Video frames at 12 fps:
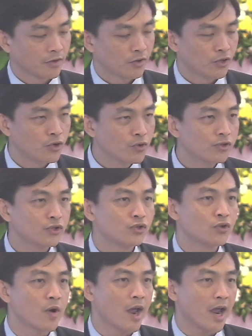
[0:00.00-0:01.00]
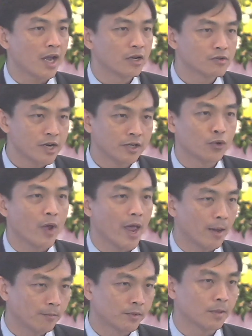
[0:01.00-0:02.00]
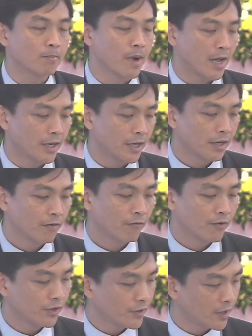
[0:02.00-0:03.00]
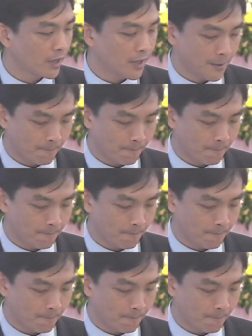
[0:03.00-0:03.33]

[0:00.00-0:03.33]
Use your anger to help somebody physically.